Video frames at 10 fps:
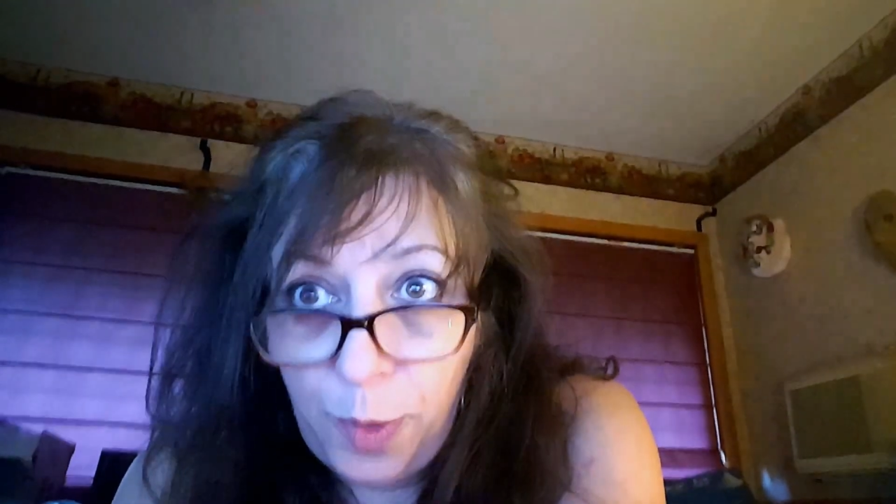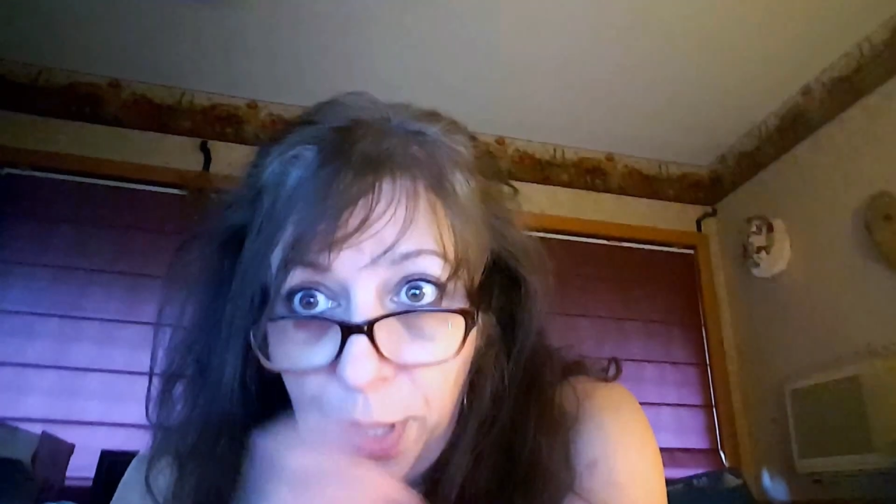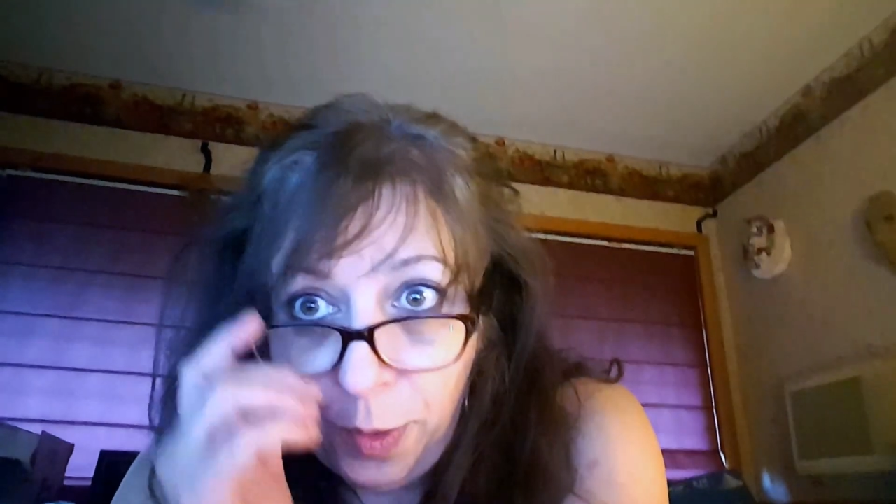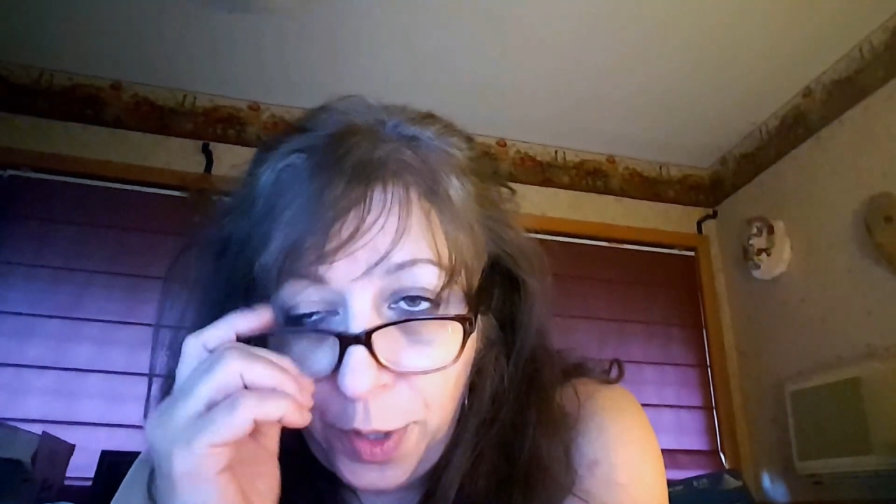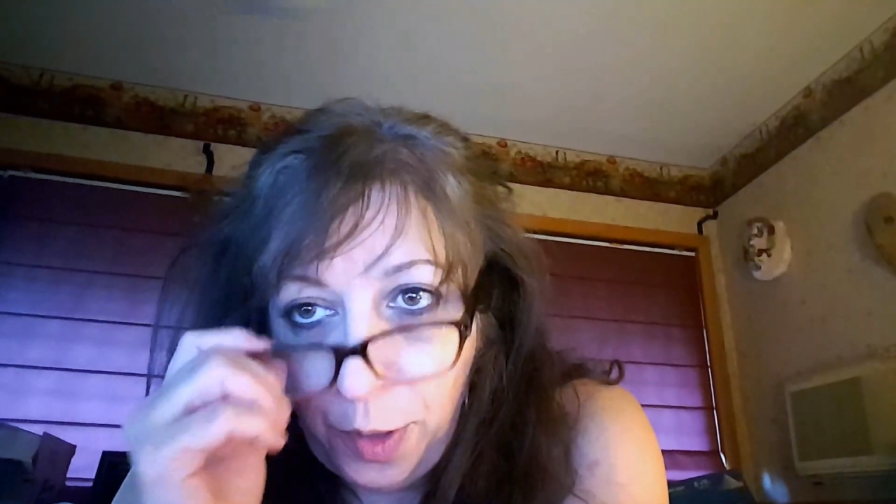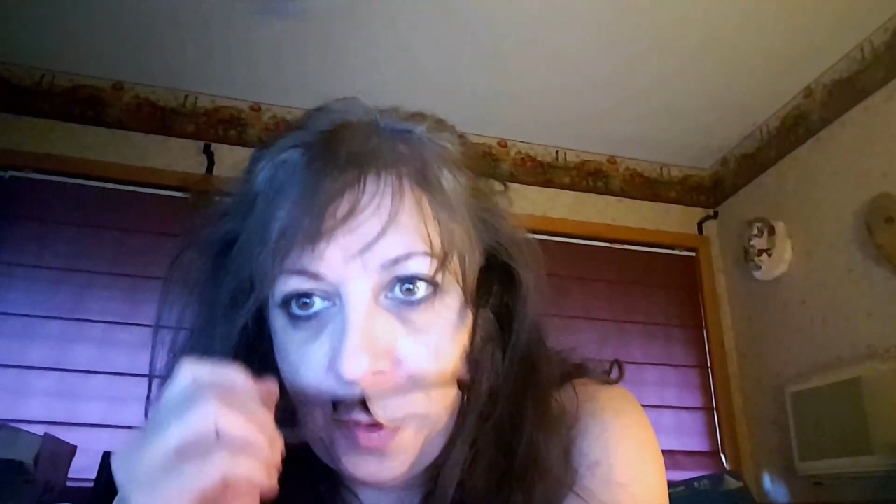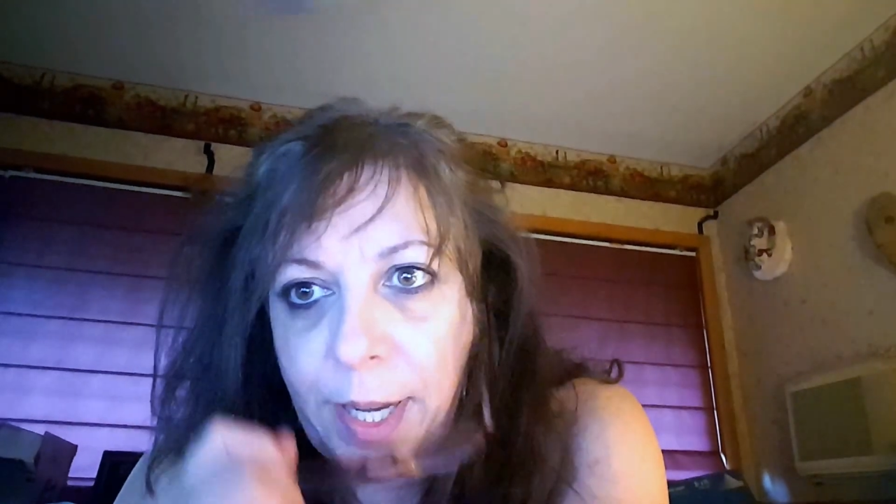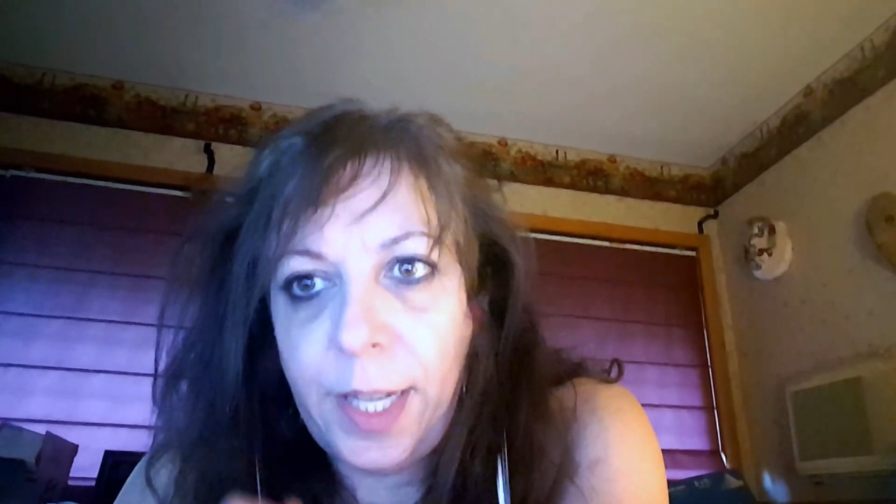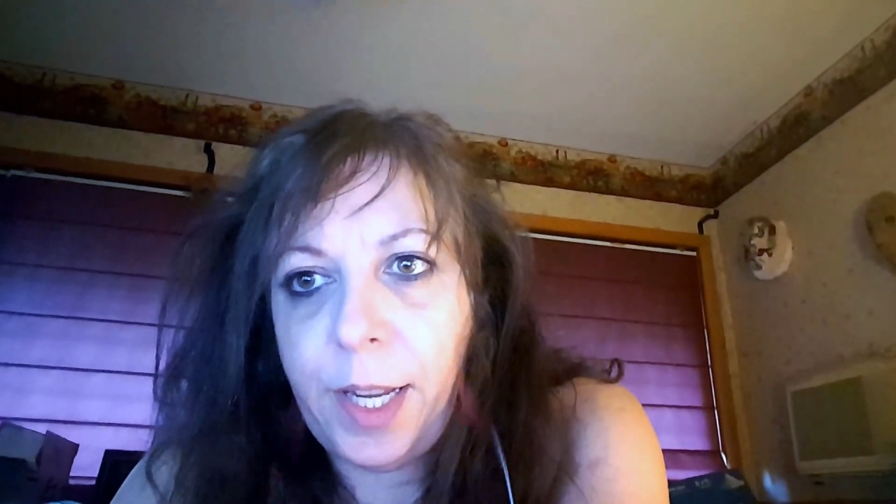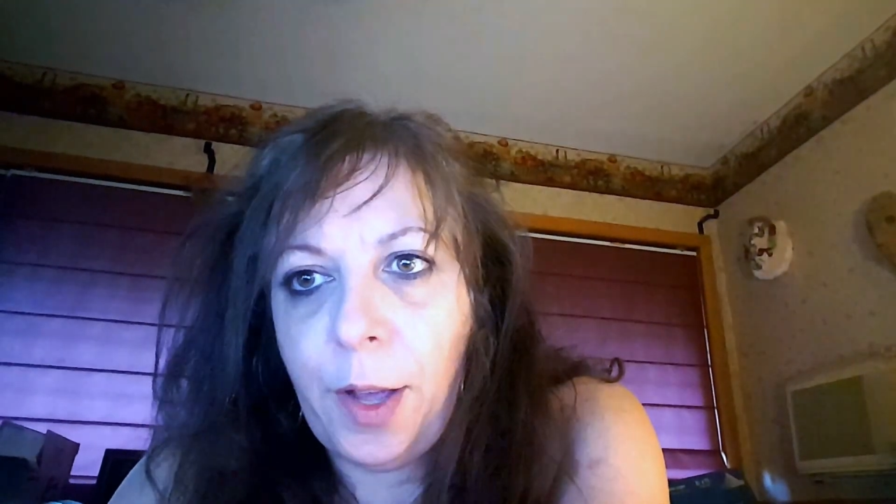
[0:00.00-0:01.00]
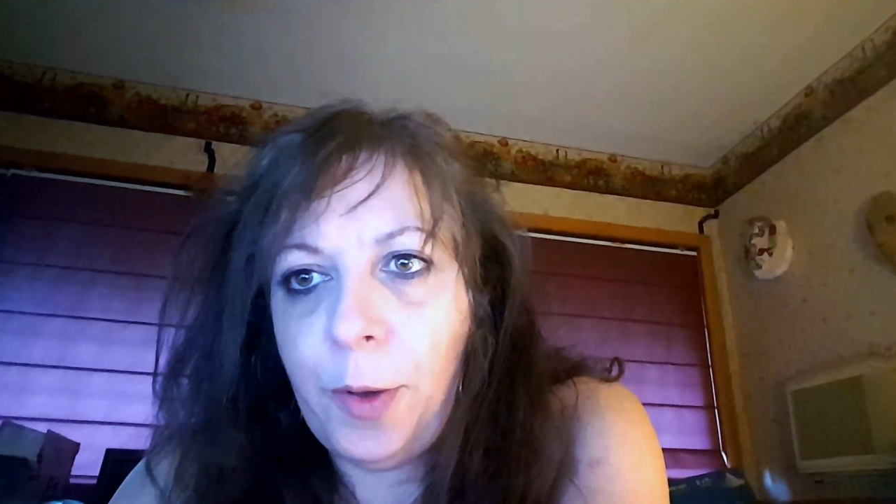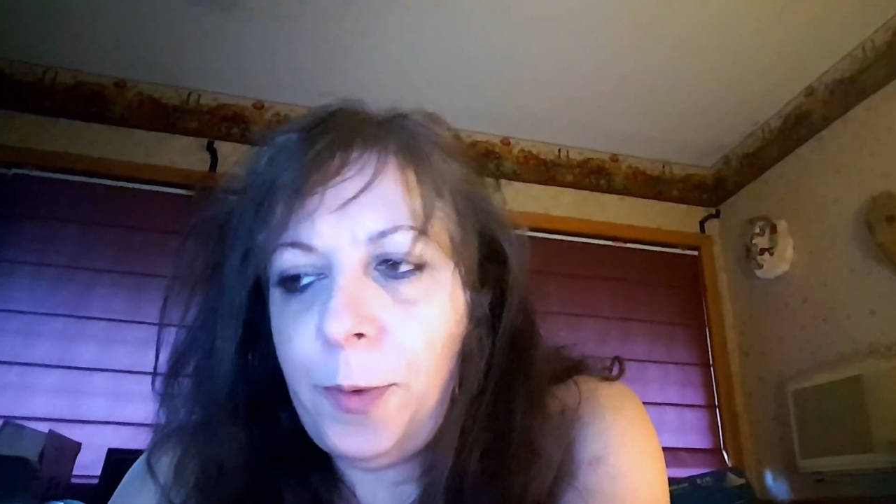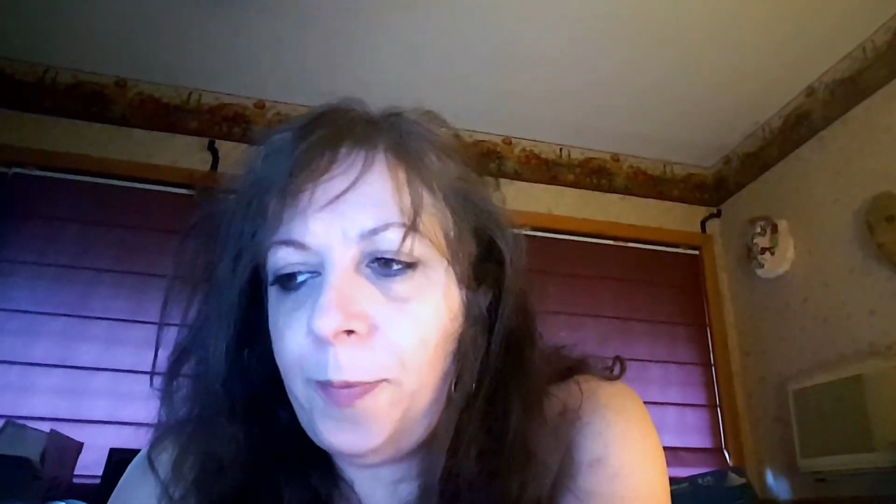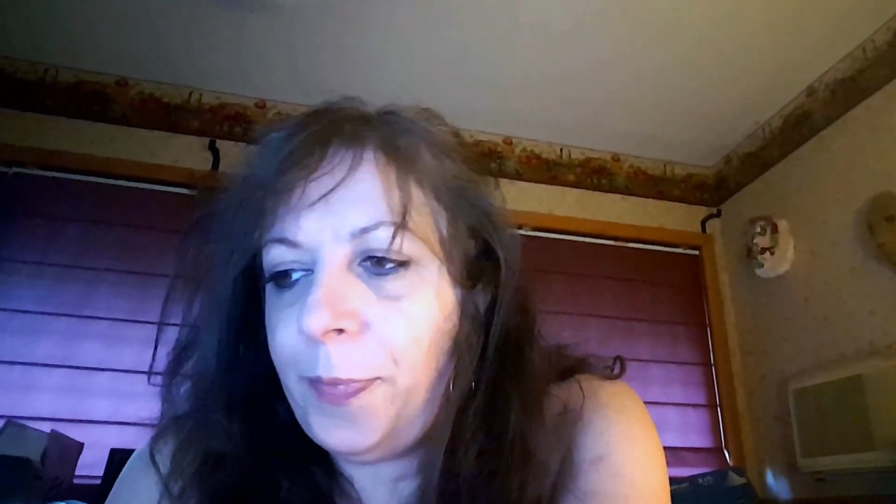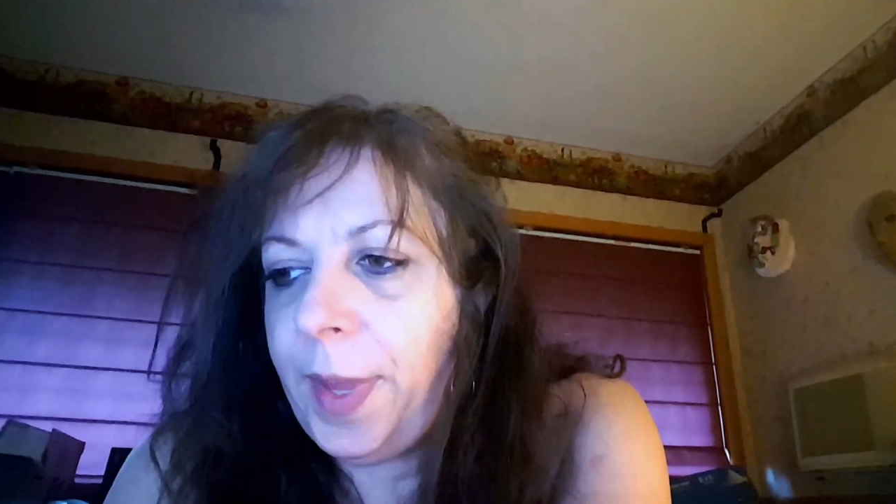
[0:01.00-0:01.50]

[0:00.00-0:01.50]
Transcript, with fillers: when those are ready to go.